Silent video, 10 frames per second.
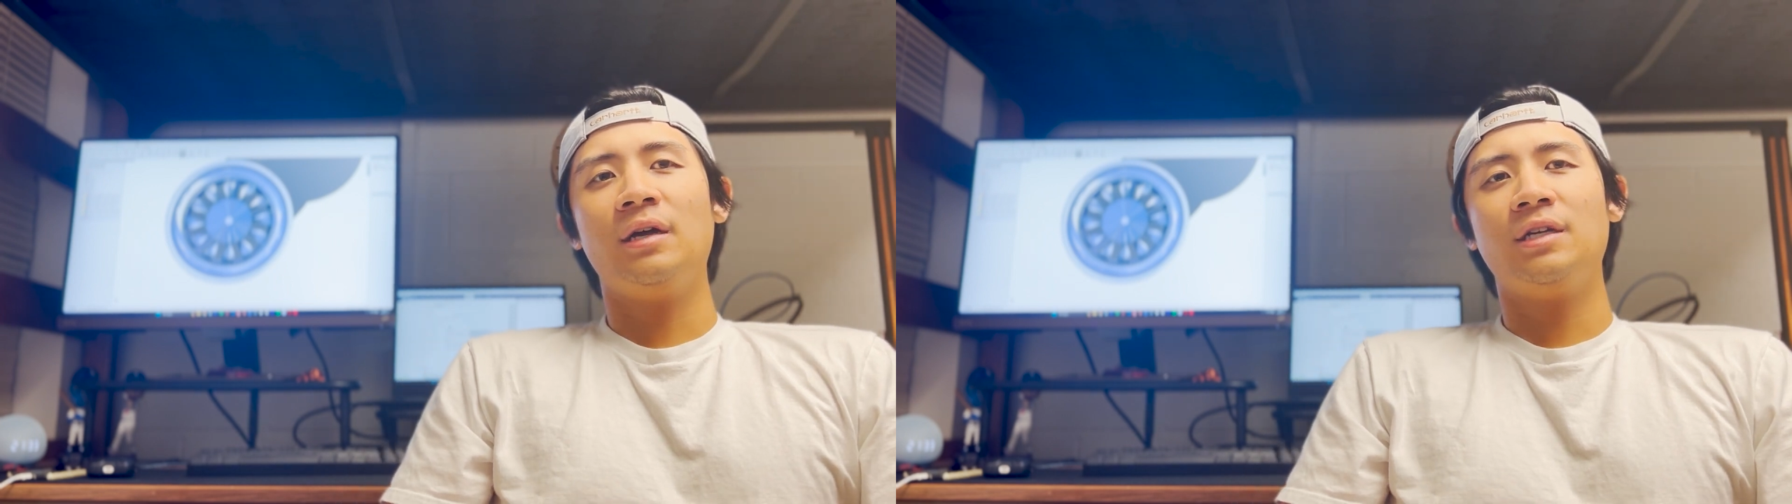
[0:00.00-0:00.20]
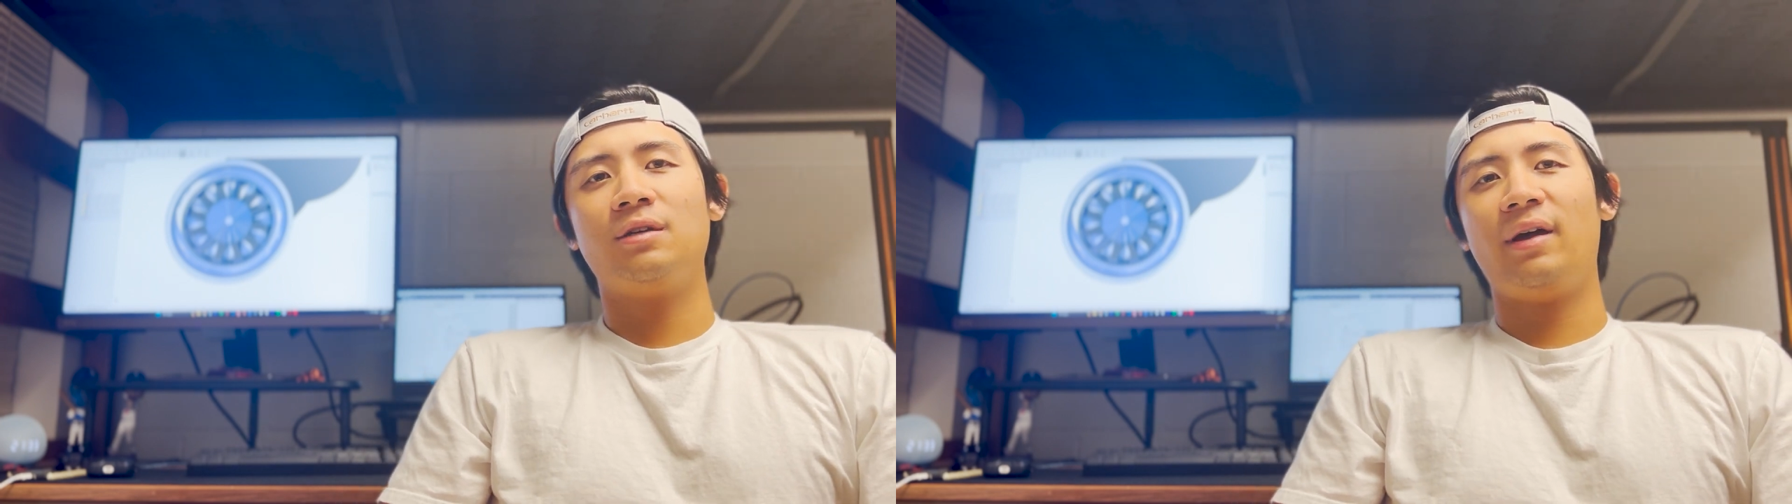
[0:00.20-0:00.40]

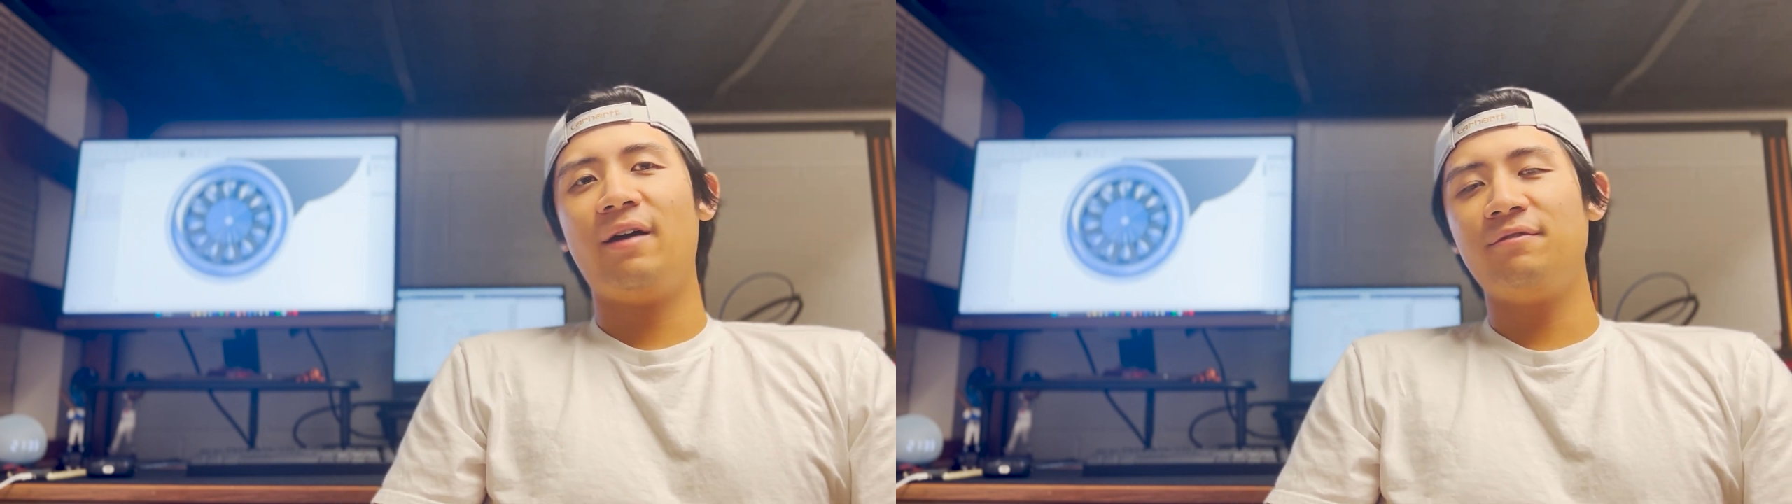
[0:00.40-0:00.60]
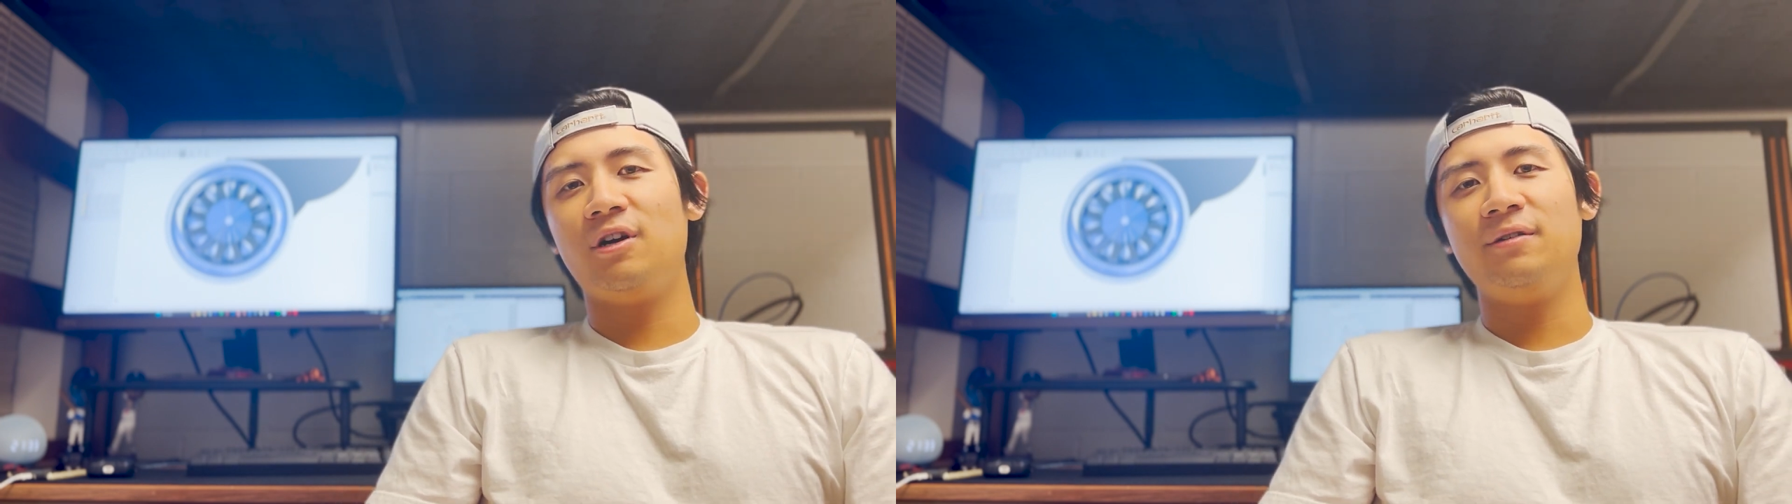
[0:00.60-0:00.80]
So I
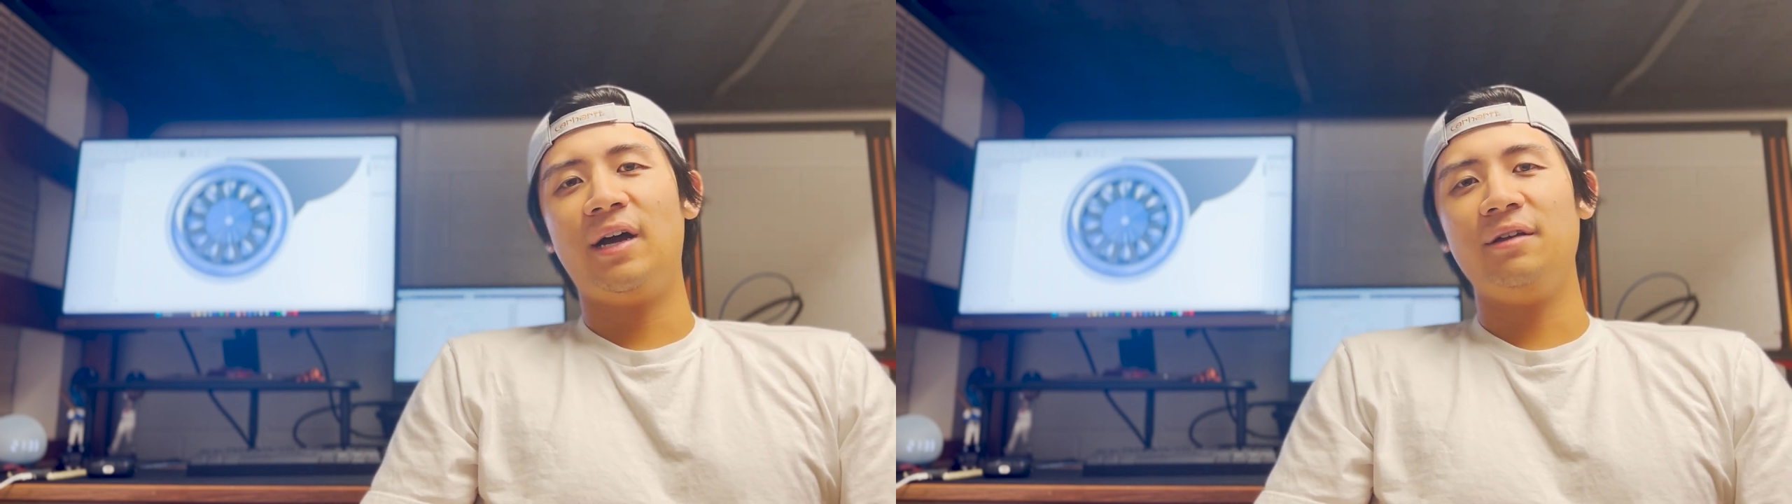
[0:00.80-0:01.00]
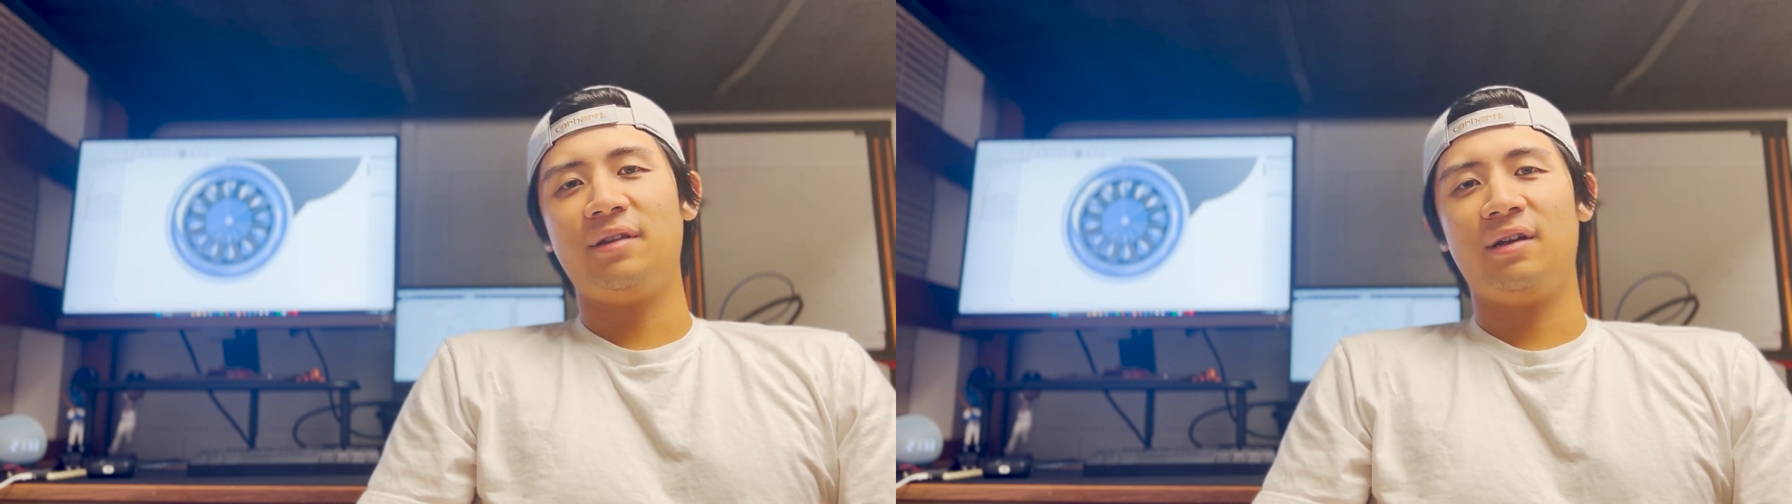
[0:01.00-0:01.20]
have no
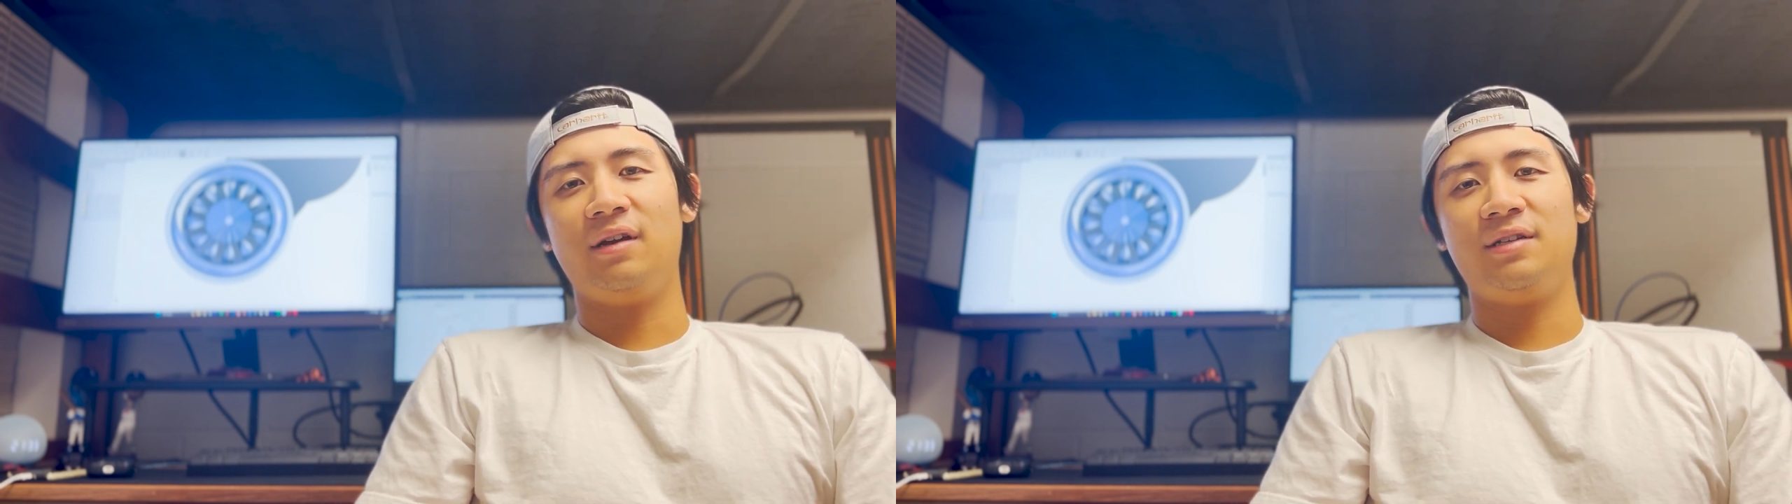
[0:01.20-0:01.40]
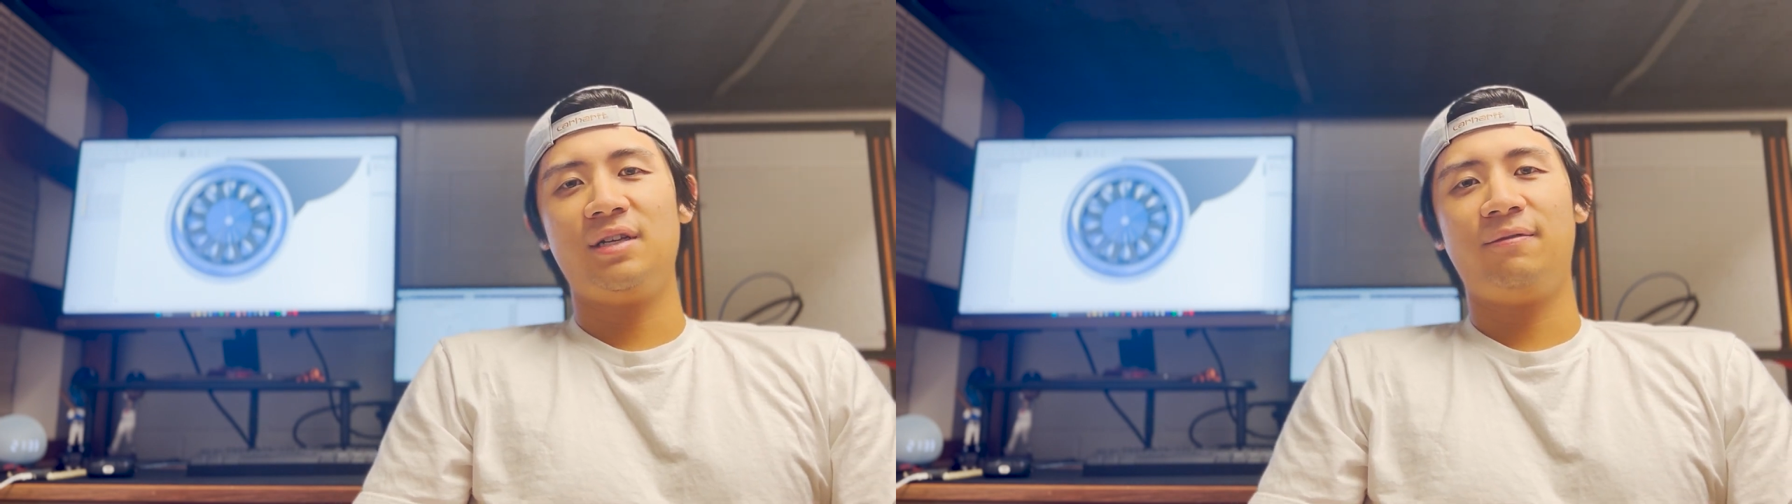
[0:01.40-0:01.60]
doubt
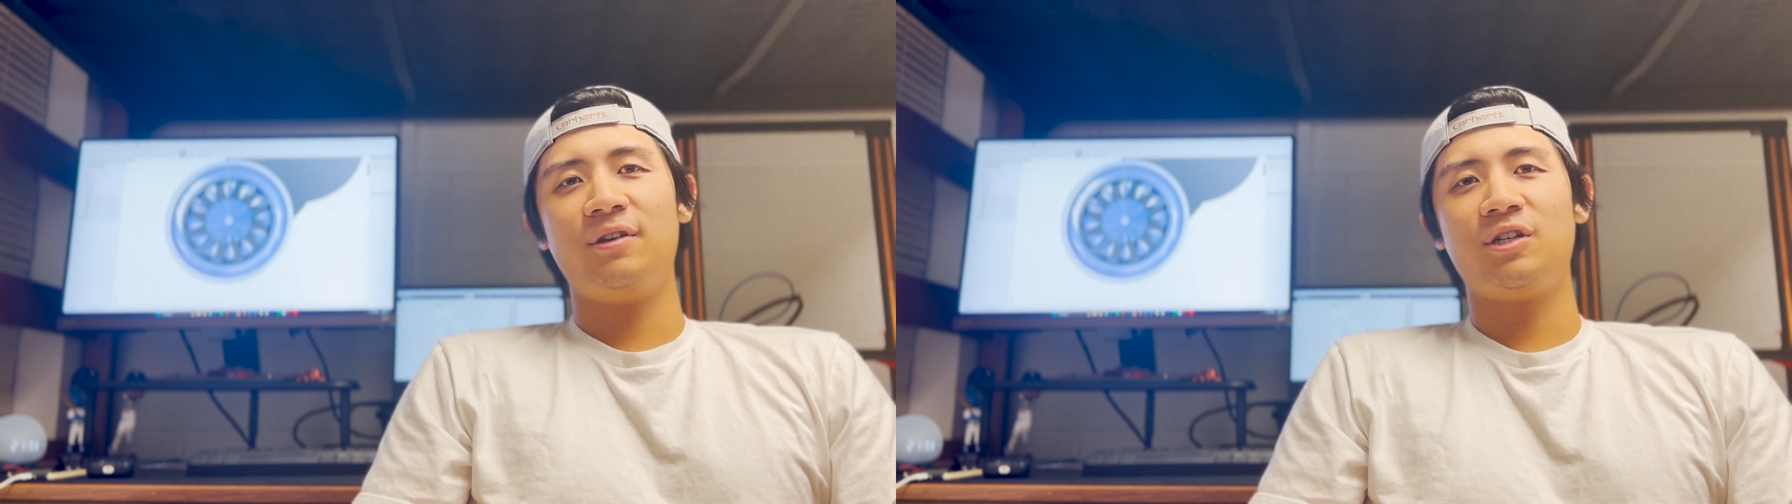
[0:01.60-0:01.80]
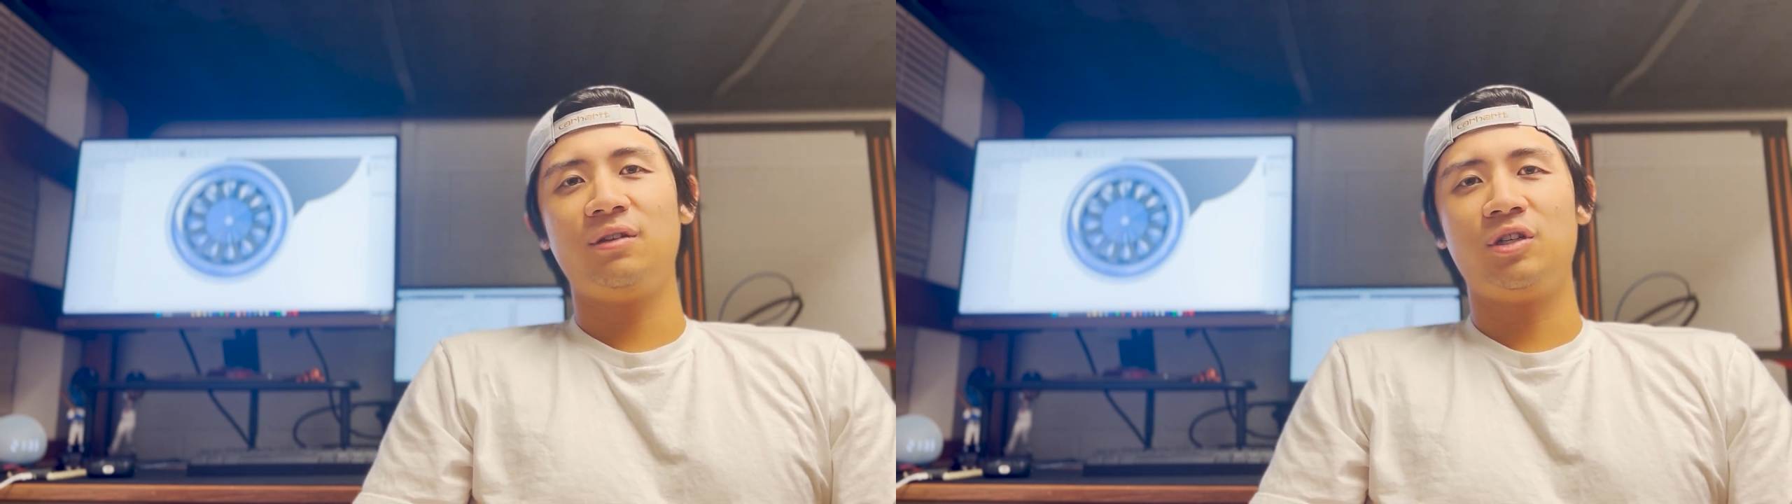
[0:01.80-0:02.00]
that a
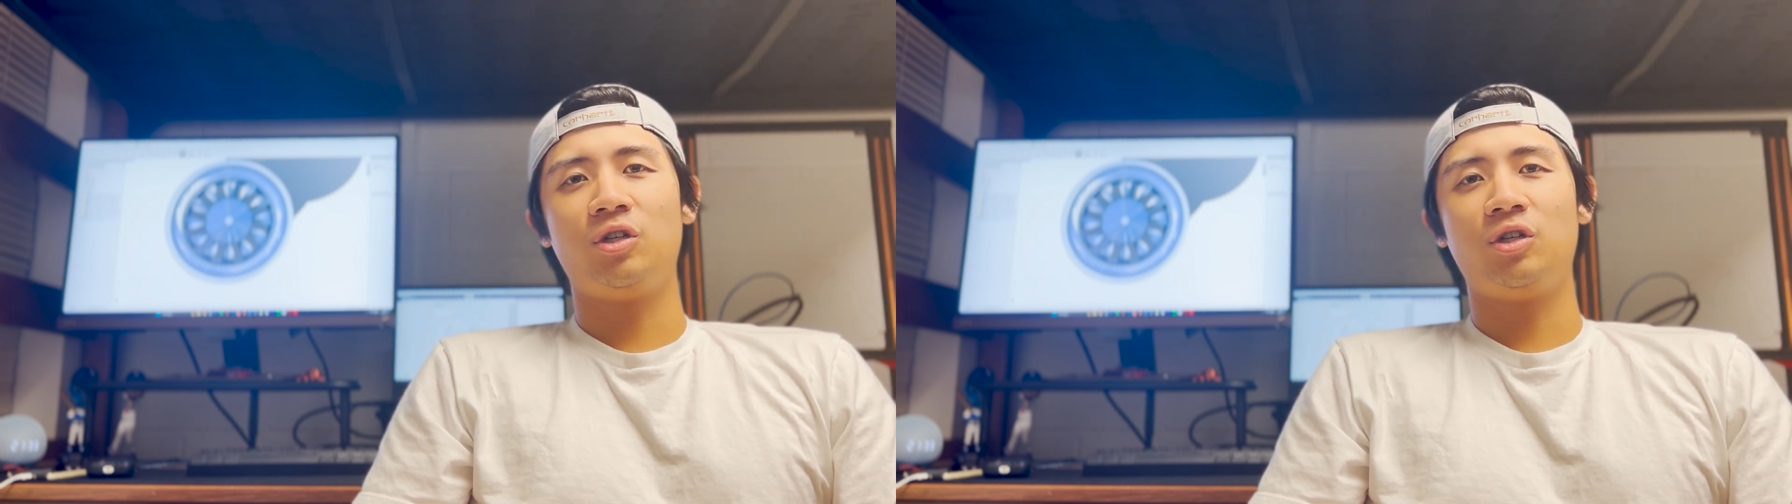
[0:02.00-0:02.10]
sufficiently